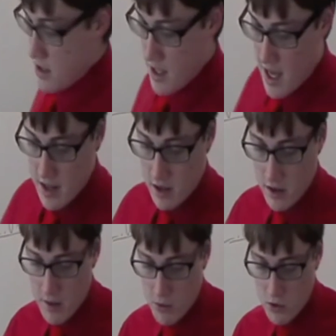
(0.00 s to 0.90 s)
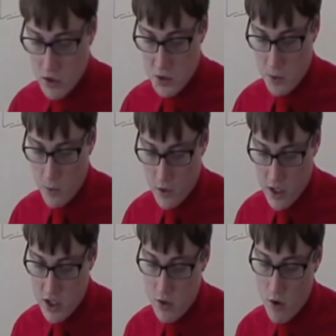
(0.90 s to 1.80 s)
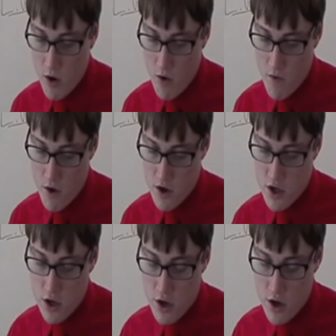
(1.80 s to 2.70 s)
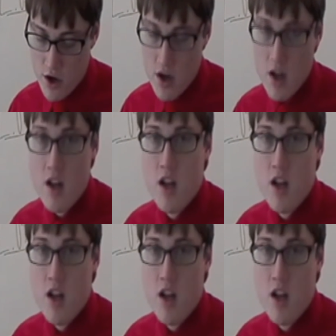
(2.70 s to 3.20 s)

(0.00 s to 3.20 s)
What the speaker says: that the Liberals were willing to overturn